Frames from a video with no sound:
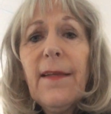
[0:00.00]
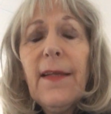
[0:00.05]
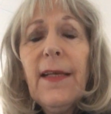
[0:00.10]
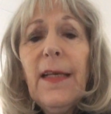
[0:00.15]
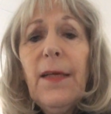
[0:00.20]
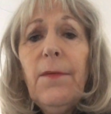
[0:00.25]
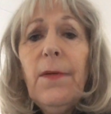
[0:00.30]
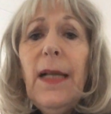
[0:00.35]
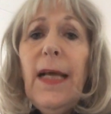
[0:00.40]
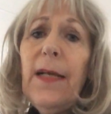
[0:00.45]

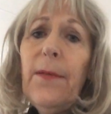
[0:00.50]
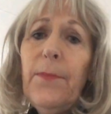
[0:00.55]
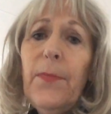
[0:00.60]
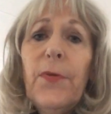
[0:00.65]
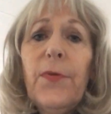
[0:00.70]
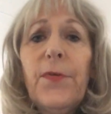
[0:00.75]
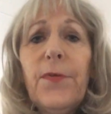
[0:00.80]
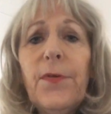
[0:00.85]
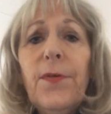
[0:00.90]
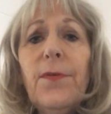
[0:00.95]
It will help
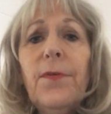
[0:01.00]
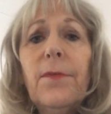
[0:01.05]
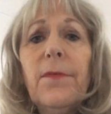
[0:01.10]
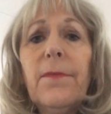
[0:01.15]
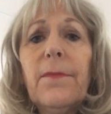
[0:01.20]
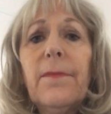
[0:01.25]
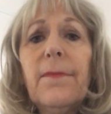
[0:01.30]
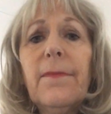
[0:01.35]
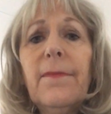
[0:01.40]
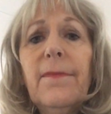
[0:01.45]
you through.
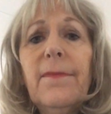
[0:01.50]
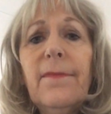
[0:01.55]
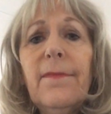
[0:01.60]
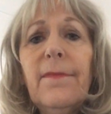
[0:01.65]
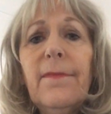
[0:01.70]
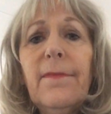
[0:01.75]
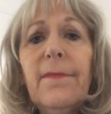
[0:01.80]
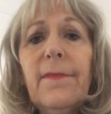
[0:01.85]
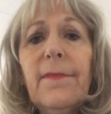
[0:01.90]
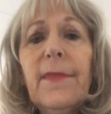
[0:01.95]

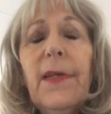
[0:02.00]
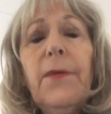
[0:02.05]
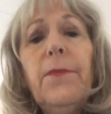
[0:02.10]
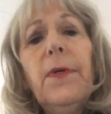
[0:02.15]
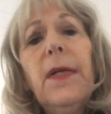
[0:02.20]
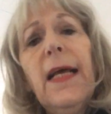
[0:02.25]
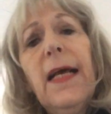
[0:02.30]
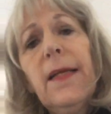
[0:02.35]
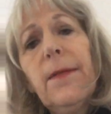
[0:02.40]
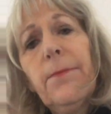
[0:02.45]
It
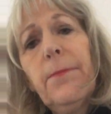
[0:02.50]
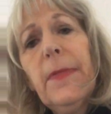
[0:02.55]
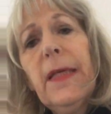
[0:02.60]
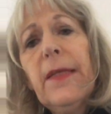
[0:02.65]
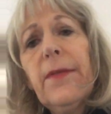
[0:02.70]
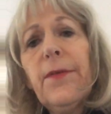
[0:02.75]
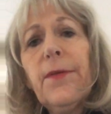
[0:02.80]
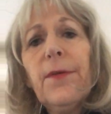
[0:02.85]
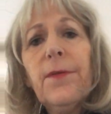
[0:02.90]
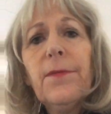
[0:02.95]
will help
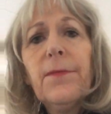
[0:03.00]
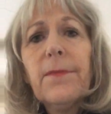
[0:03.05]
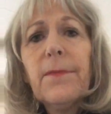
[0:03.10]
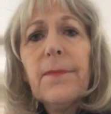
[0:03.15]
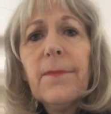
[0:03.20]
me through.